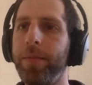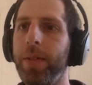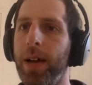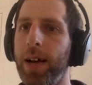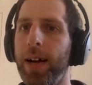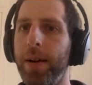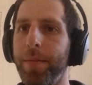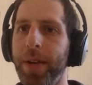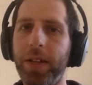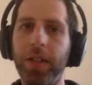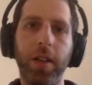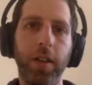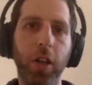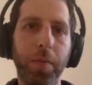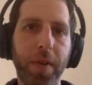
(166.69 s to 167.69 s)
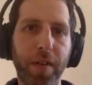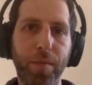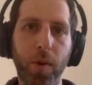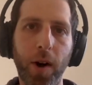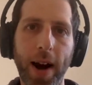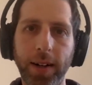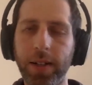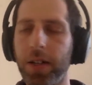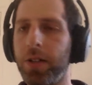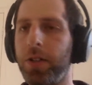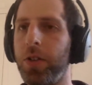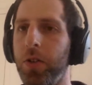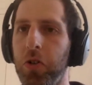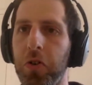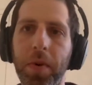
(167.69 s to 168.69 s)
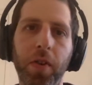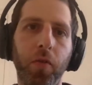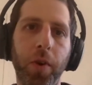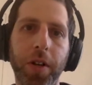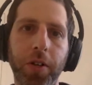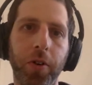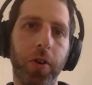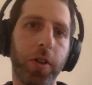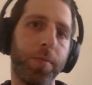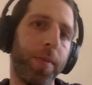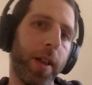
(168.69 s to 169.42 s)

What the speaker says: It's a little bit of practice. You do a bit of research.